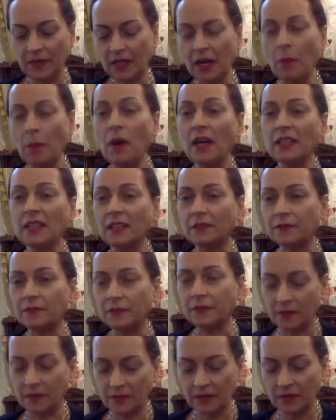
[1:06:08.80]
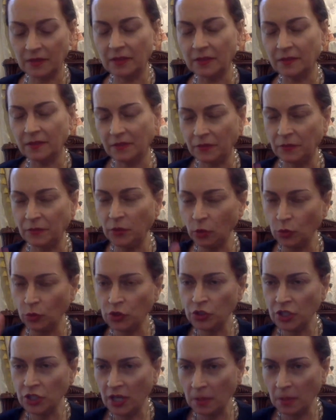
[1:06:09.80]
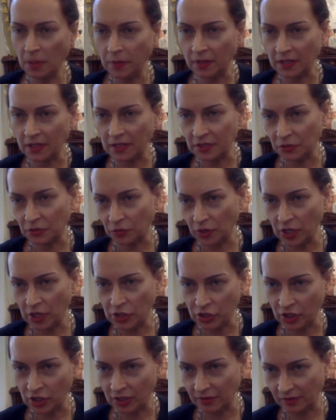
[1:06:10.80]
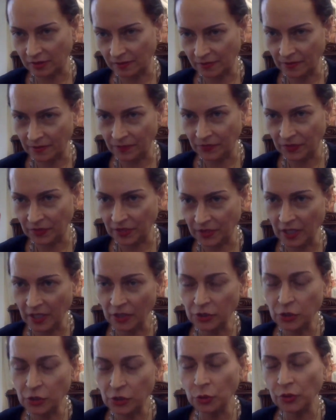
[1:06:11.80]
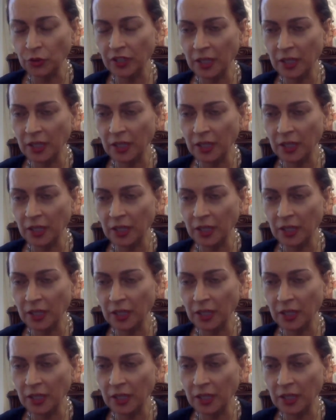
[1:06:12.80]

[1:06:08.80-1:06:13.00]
Romanov, the future emperors of Russia, their true